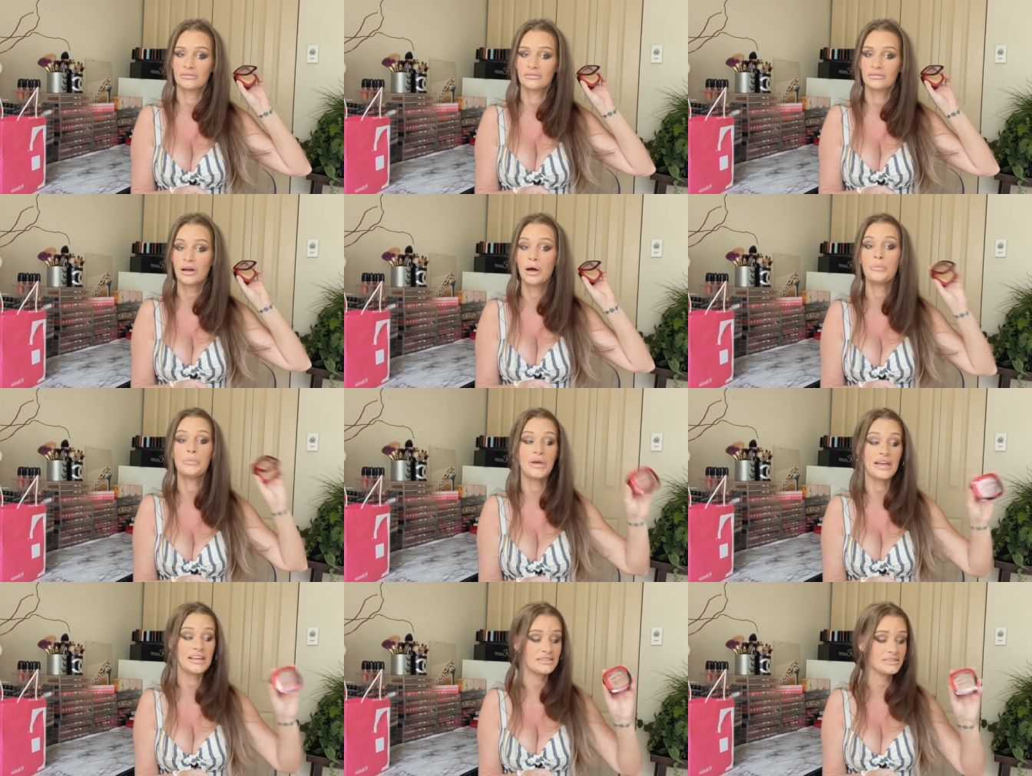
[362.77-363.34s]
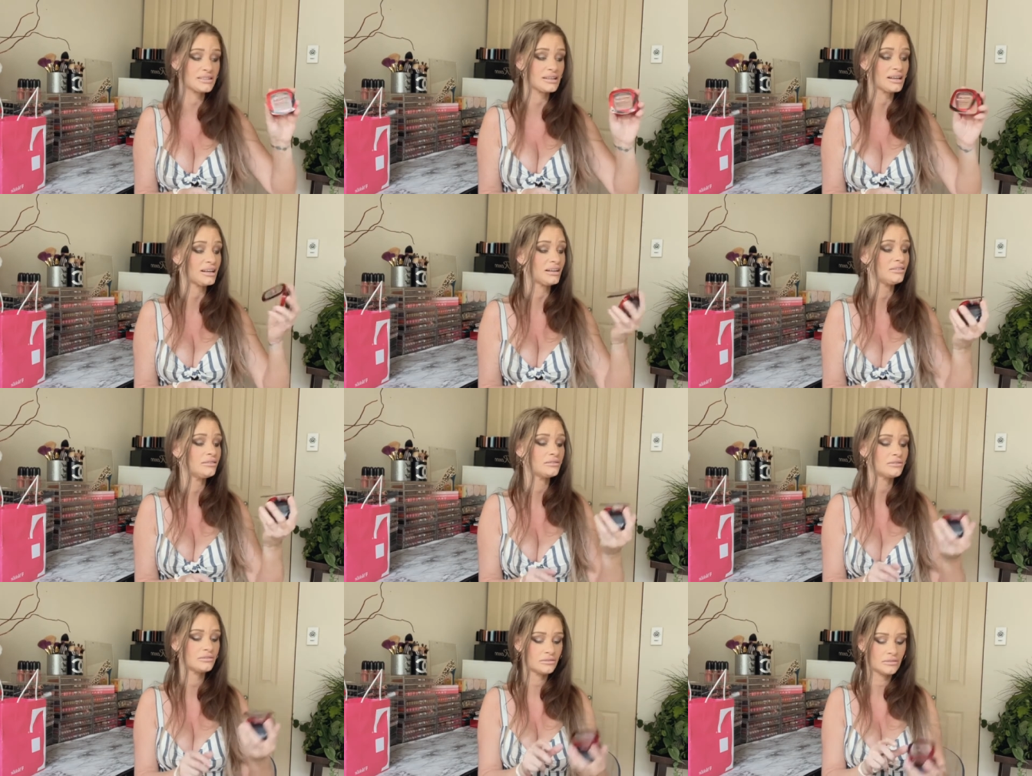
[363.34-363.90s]

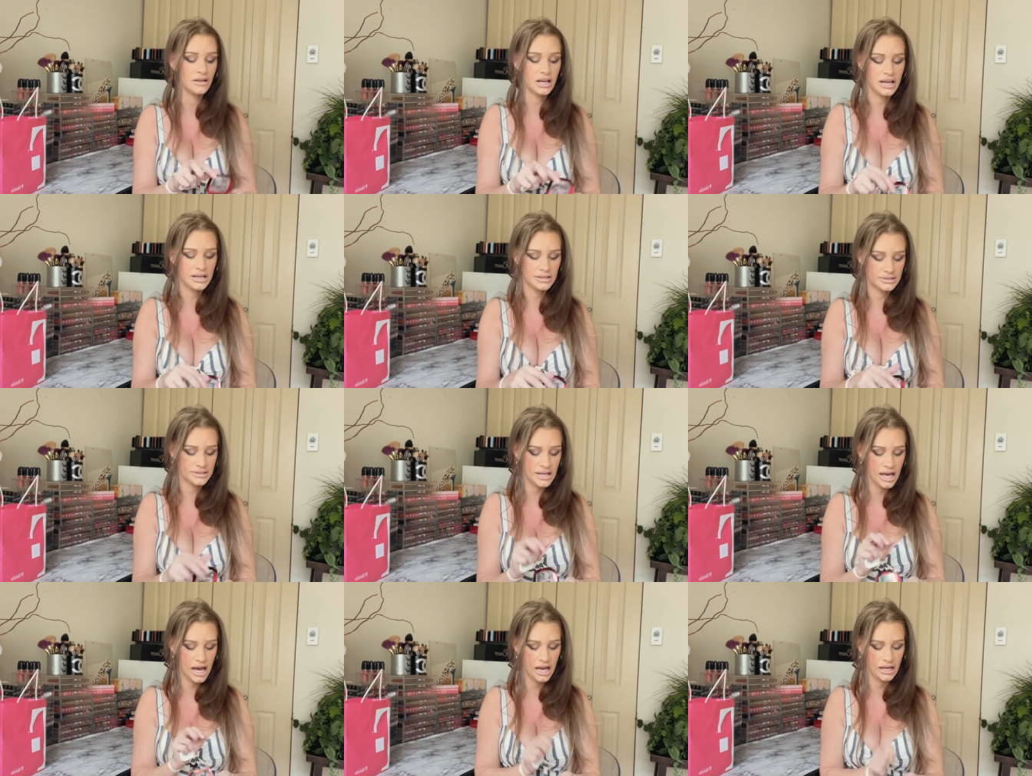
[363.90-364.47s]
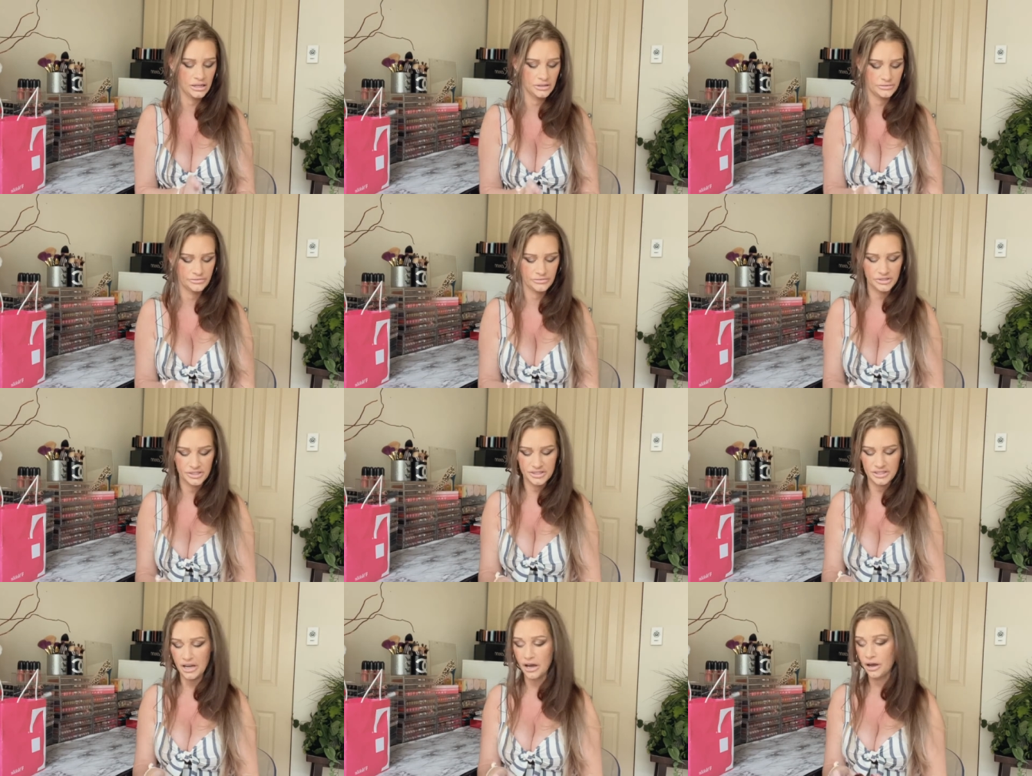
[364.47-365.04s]
amazing as that.
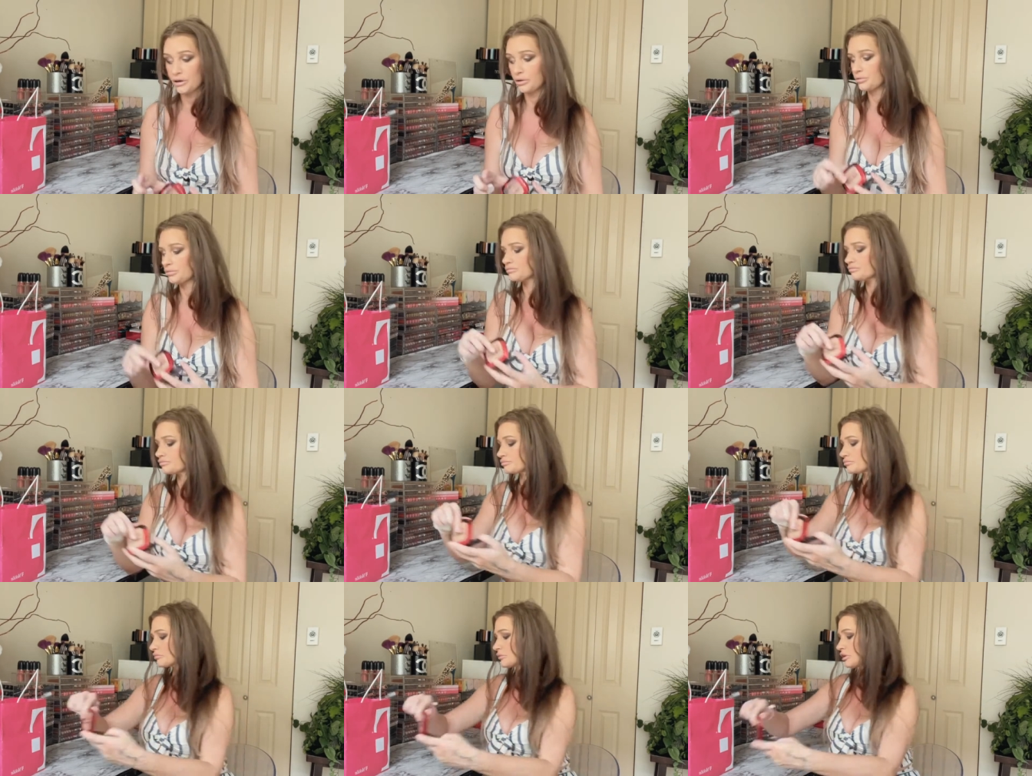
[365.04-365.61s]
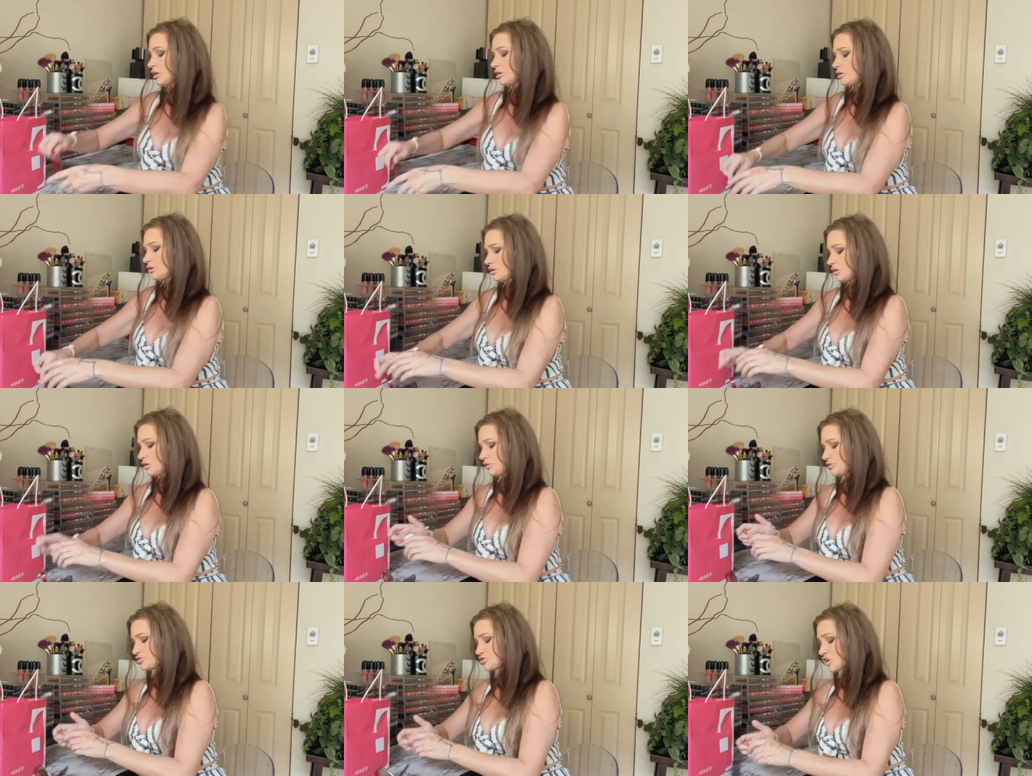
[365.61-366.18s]
So
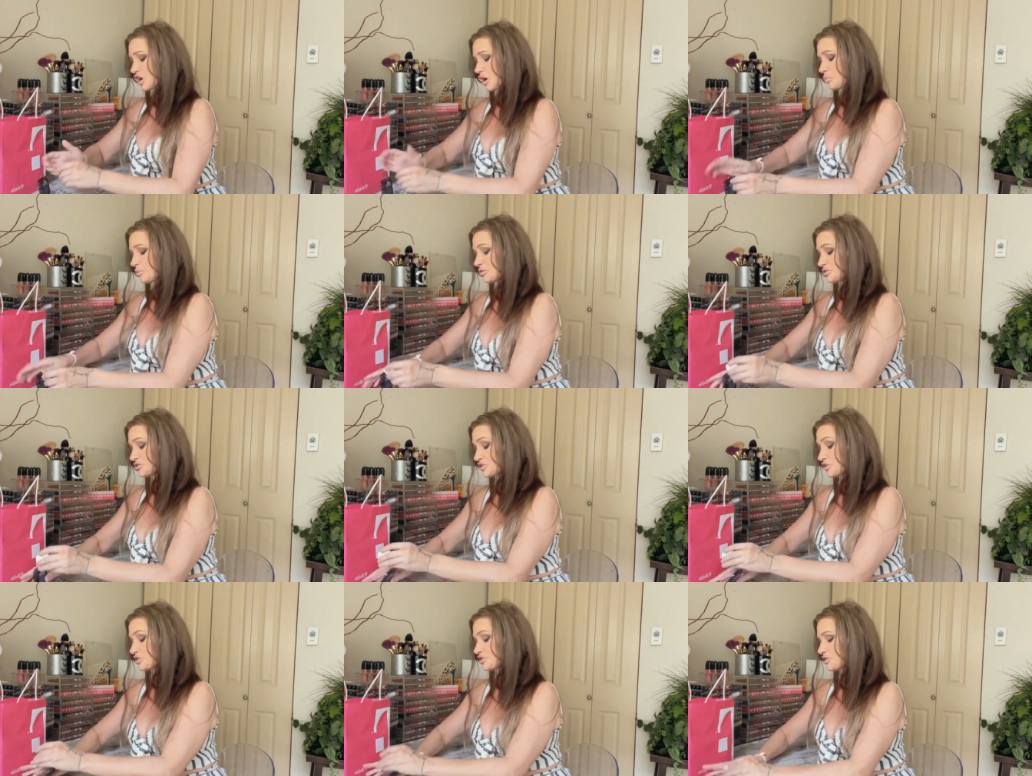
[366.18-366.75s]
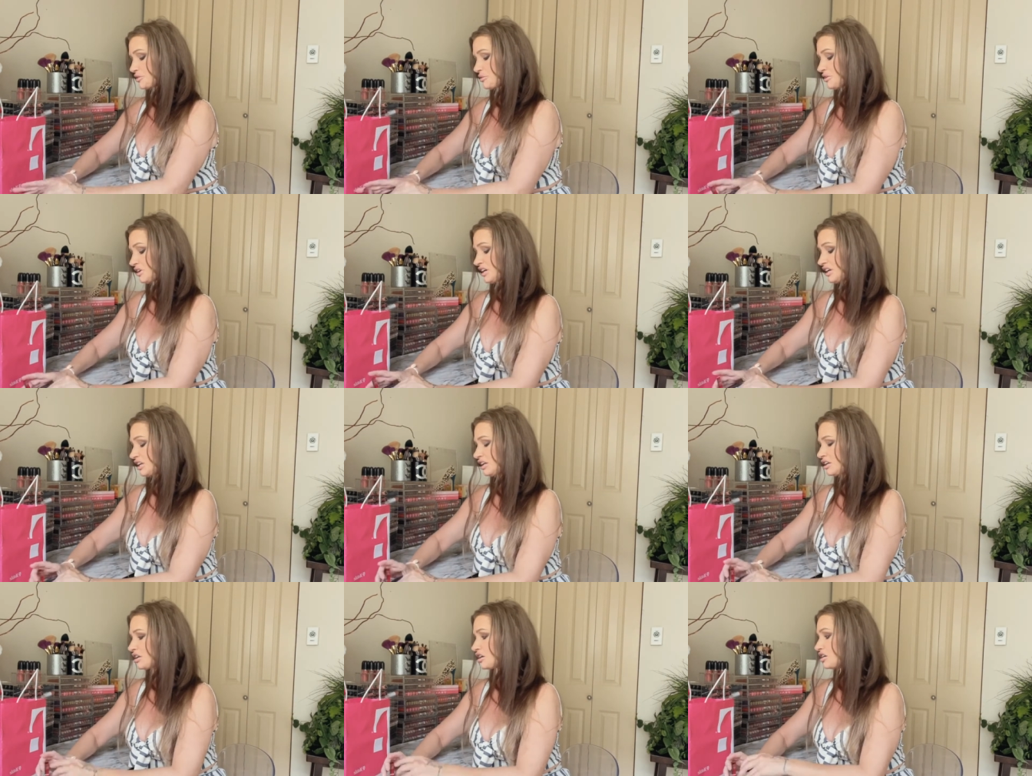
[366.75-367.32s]
drop what you're
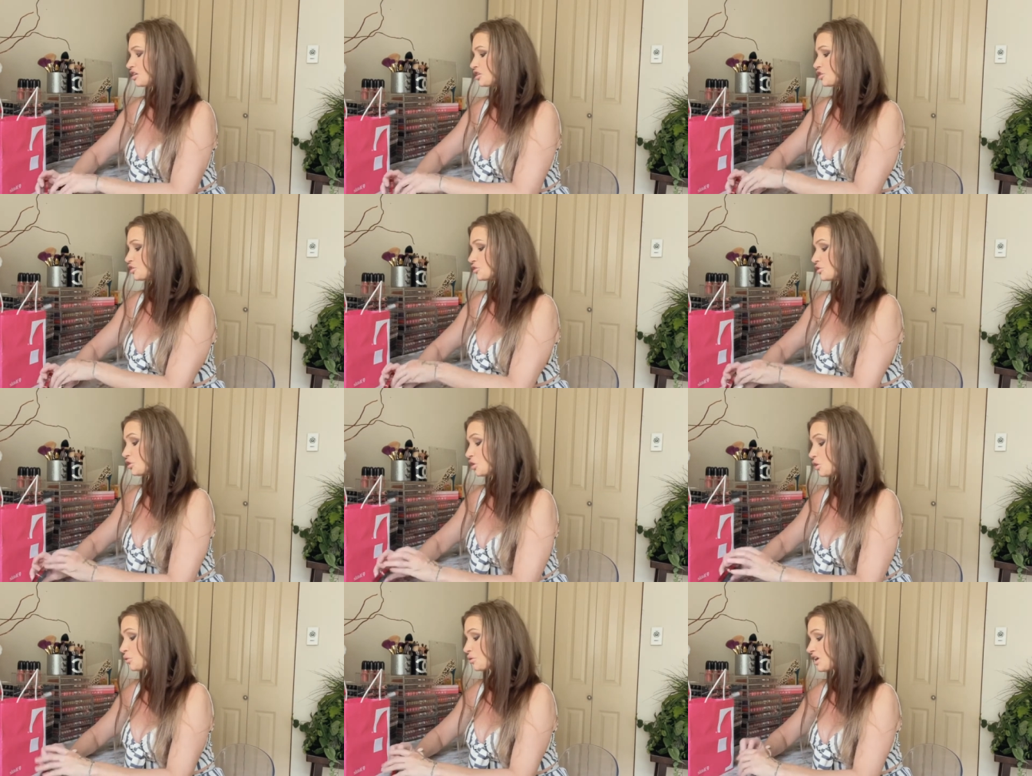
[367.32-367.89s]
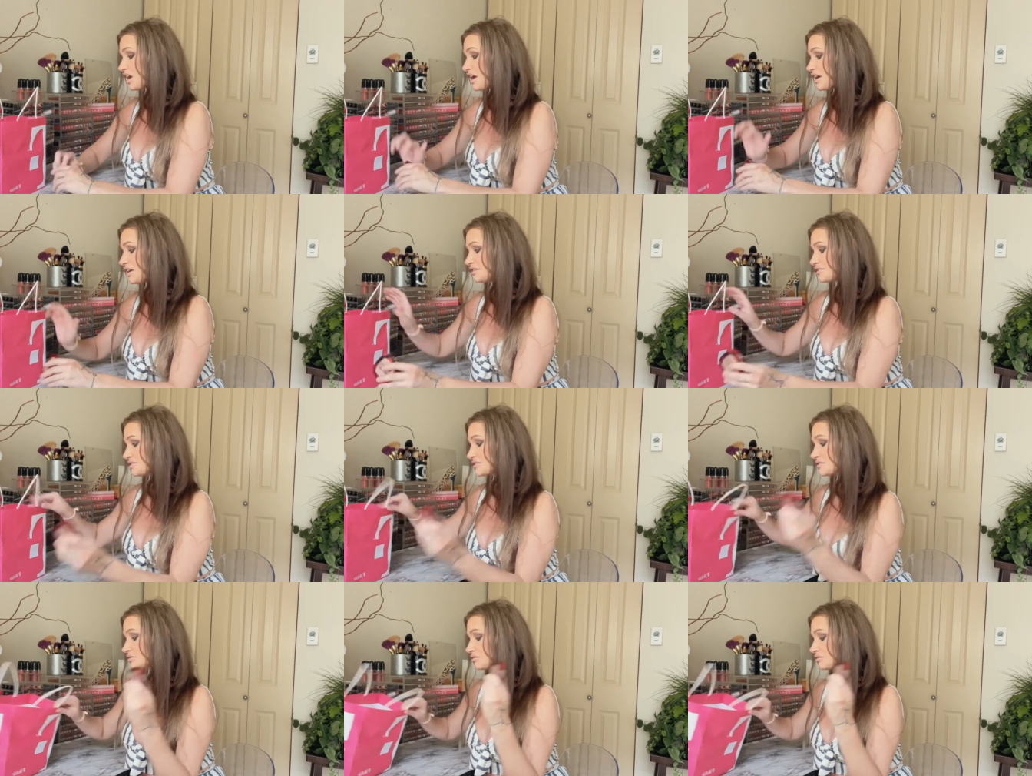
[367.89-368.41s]
doing, go get.